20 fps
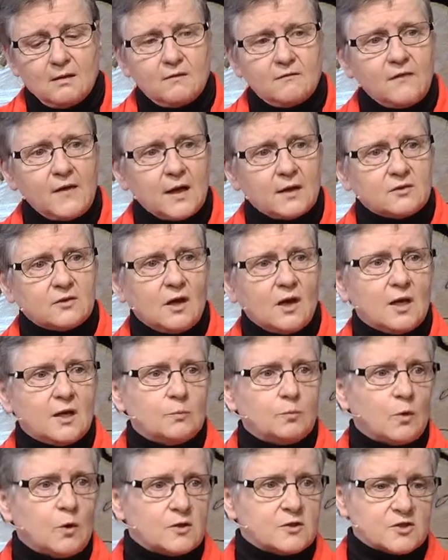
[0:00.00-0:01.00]
In fact,
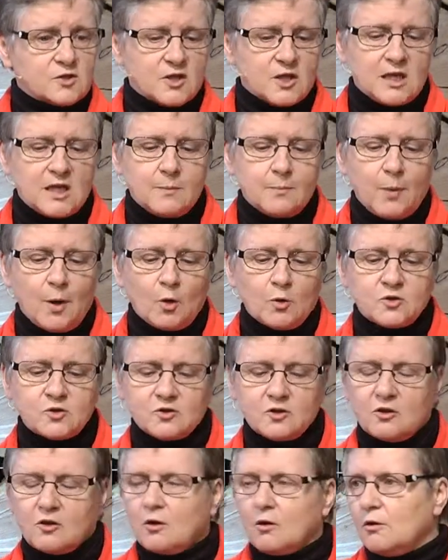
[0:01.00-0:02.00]
I was the
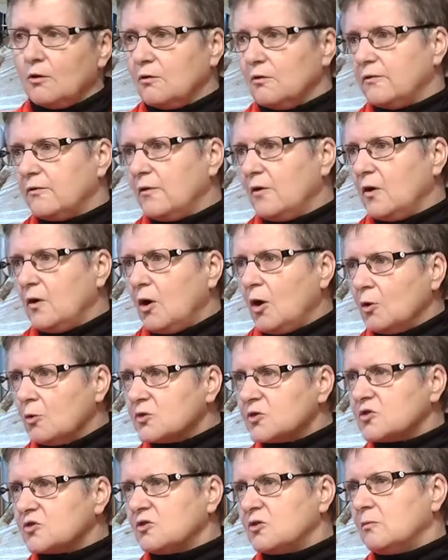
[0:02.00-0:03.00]
poster girl for
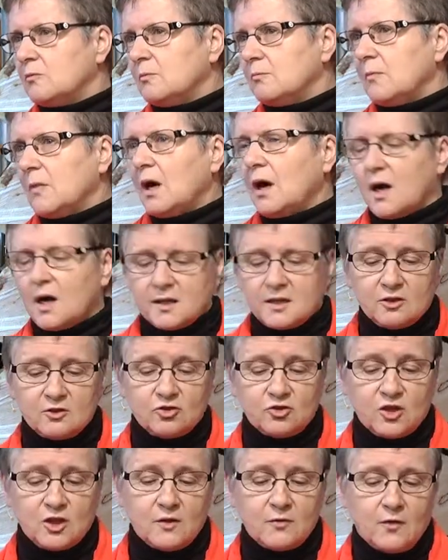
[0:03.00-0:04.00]
Wholesome High
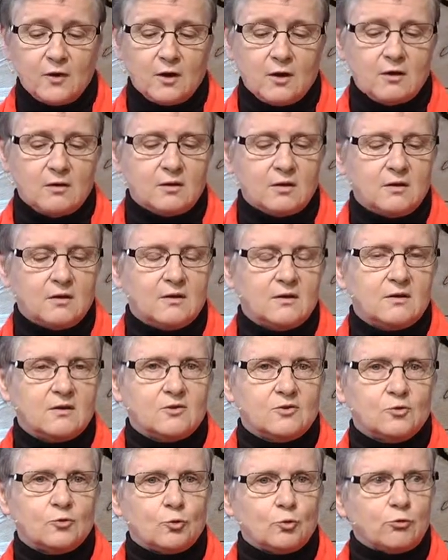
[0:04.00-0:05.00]
Achiever
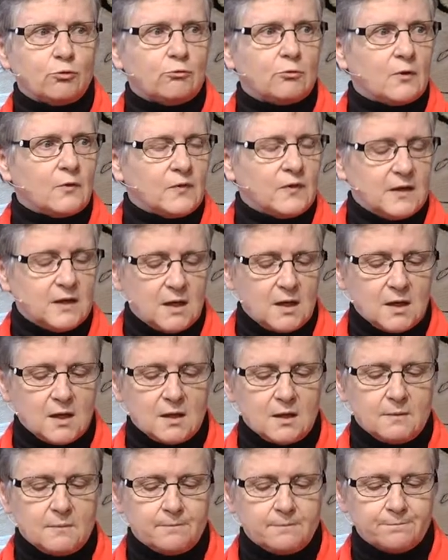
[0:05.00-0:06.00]
Daughter of the
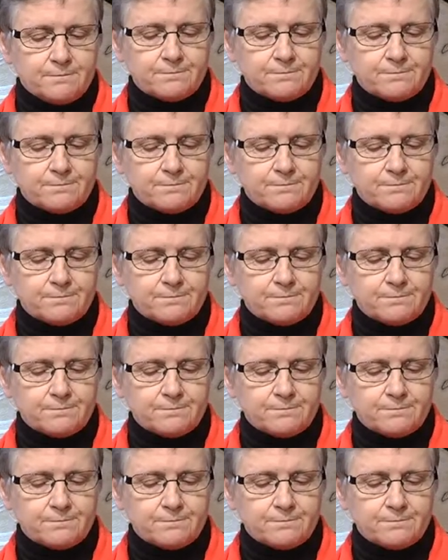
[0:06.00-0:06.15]
Year.